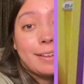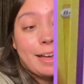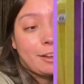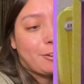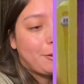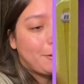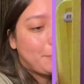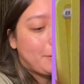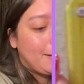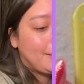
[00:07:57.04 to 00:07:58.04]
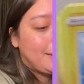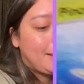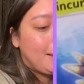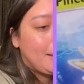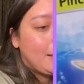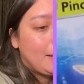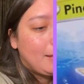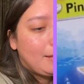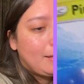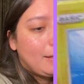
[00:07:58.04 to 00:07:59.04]
I don't know how to pronounce that.
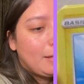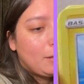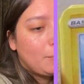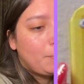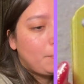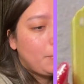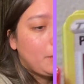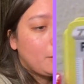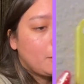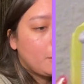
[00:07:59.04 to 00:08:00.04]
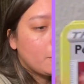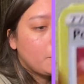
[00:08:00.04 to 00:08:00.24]
Another